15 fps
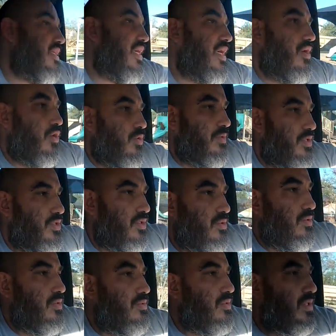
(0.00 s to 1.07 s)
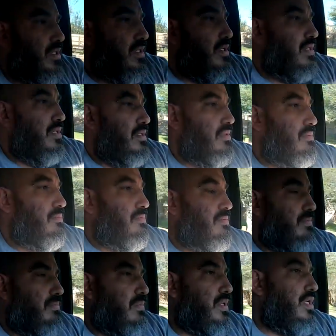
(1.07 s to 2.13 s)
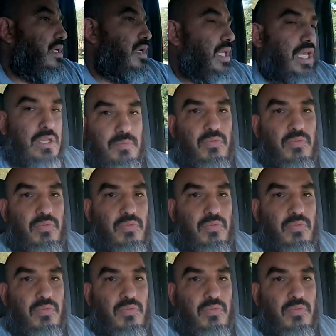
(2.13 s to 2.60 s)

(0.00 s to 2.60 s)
head over to uh, Elite